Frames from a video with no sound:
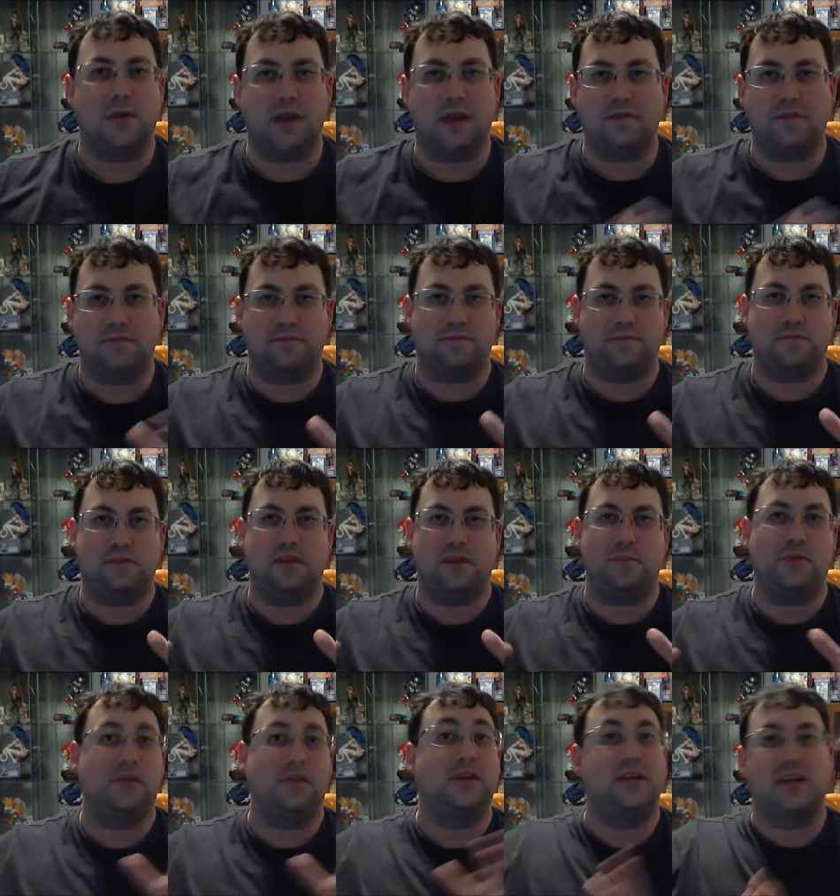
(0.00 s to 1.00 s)
have the
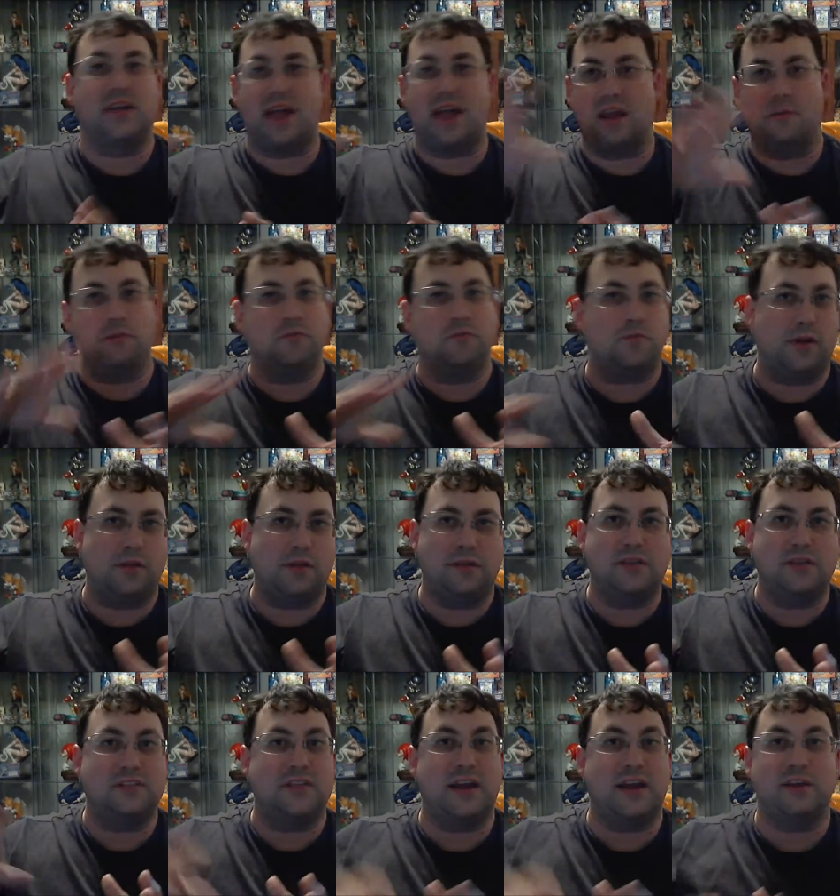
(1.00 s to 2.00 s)
ability to kind of move around the
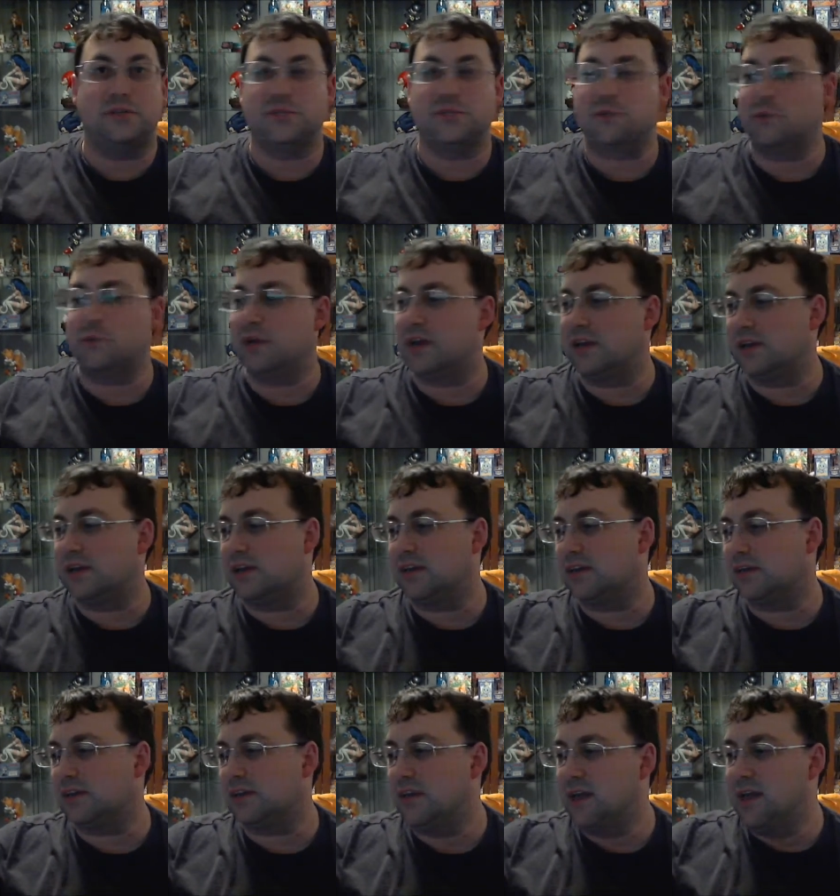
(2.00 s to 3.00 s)
entire screen,
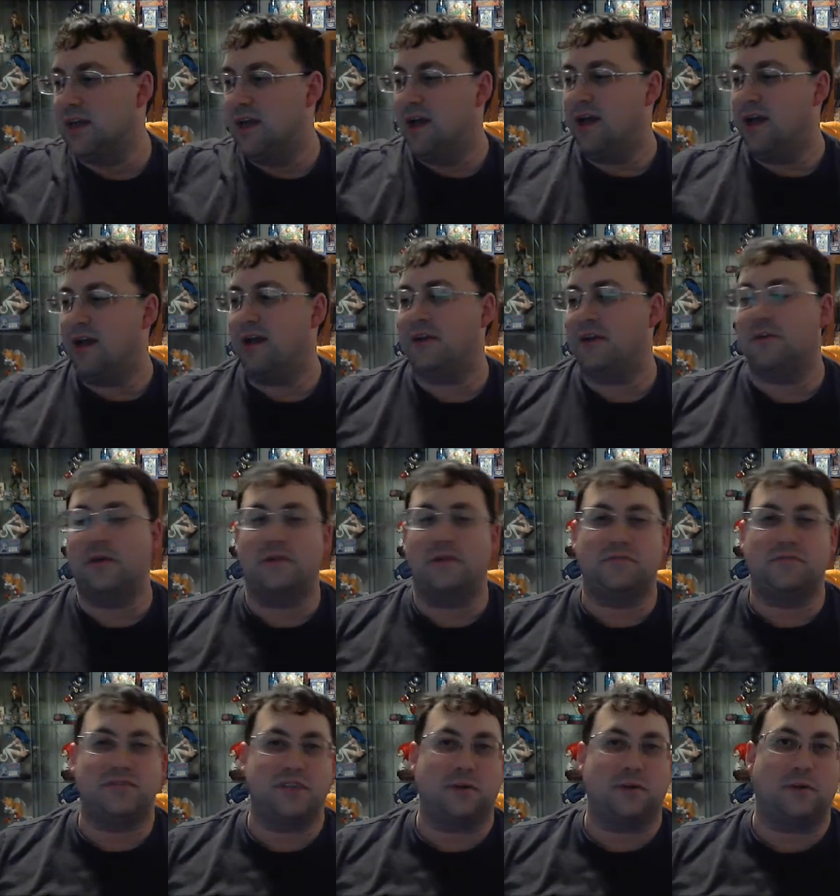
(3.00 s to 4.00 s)
and uh, you have
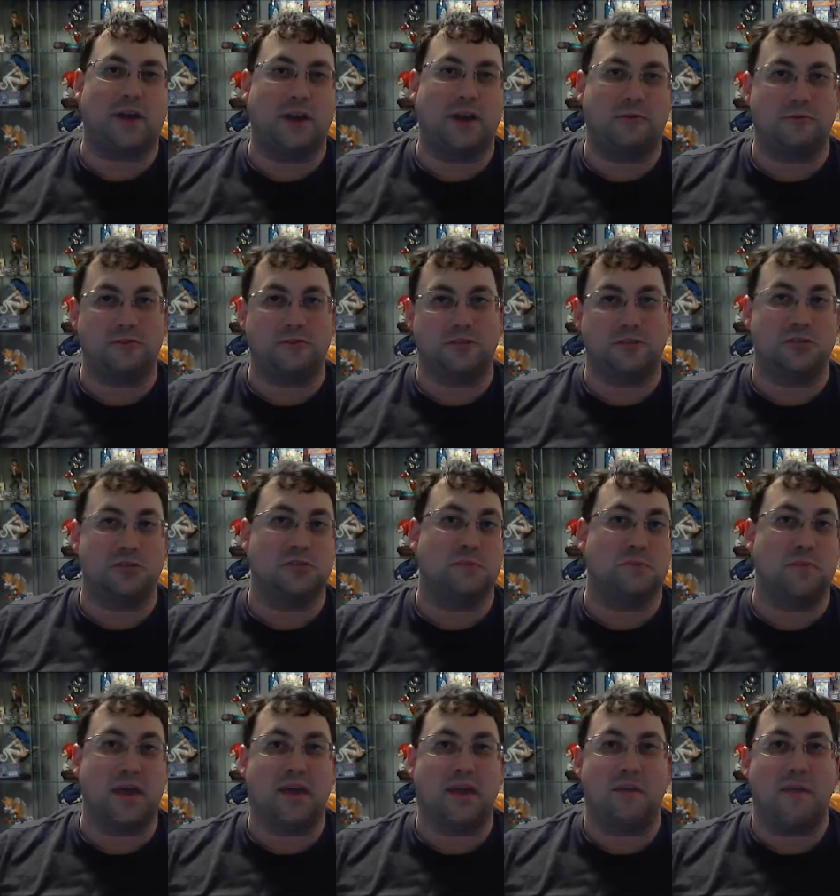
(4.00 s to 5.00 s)
secret characters such as
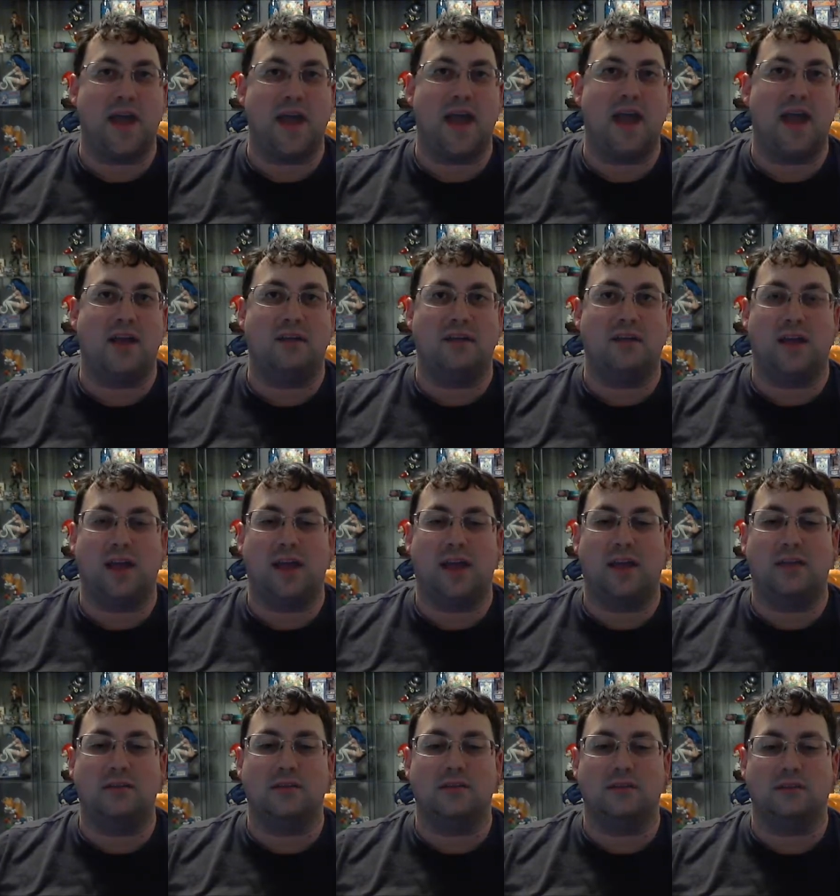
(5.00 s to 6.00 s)
Mega Man
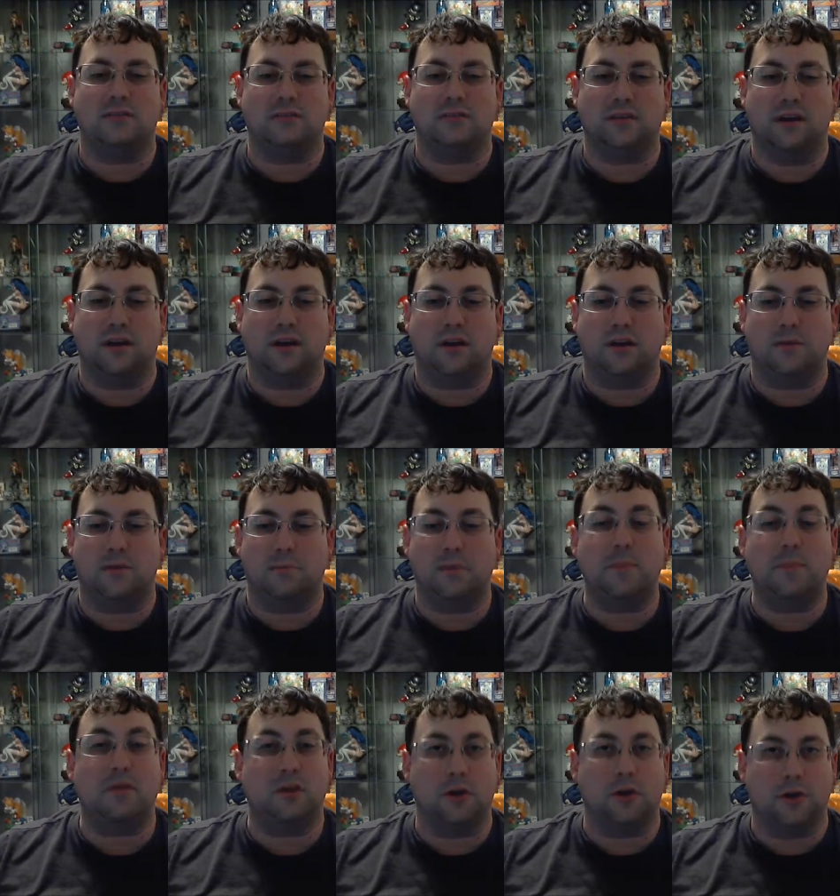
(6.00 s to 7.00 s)
and uh,
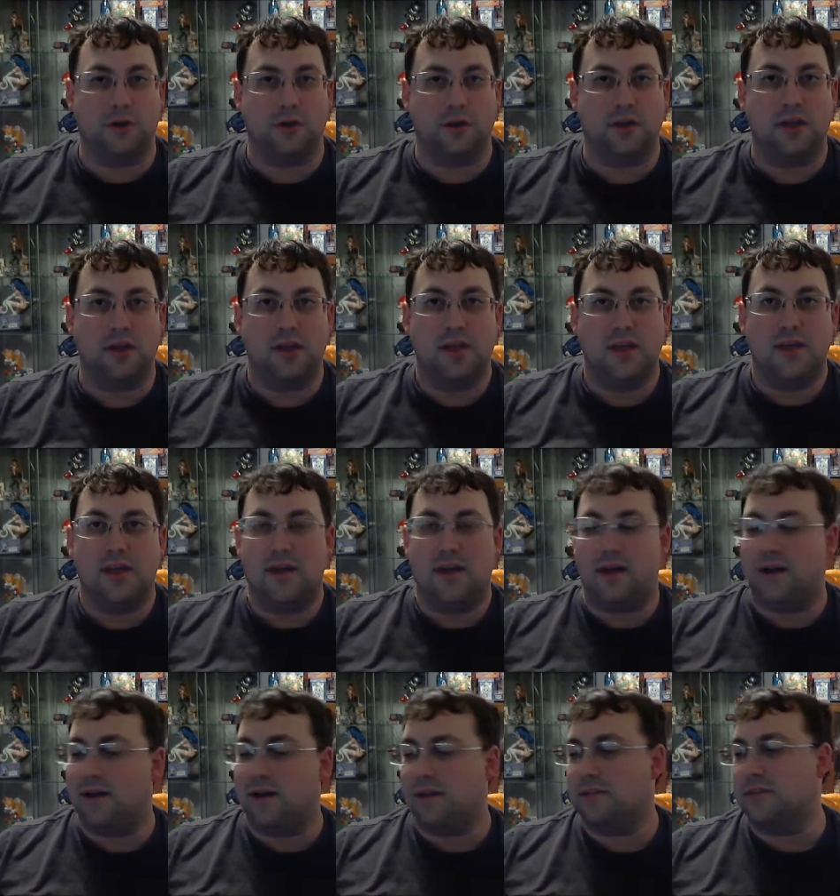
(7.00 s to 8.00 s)
BB Hood
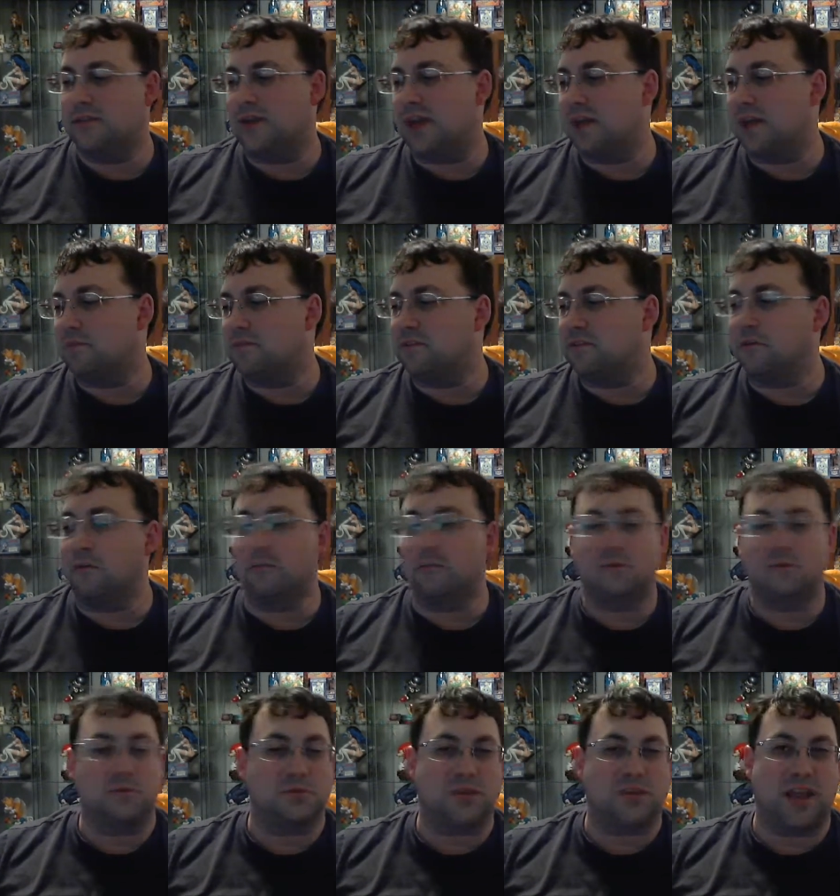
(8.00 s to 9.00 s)
uh, in the game too,
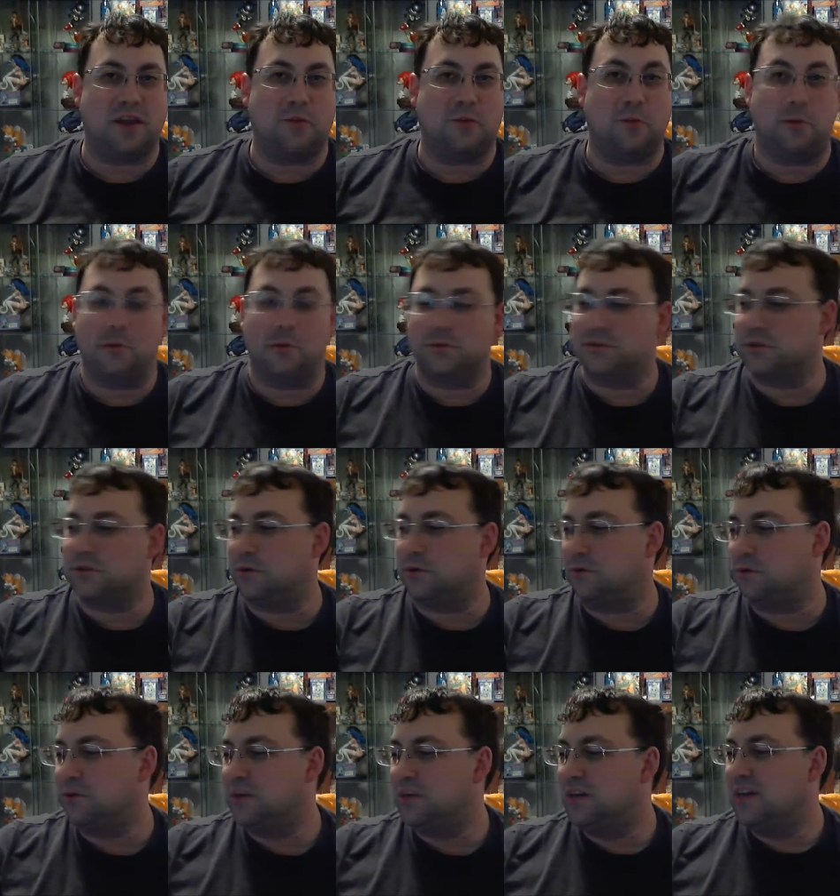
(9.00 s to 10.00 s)
which was kind of cool. So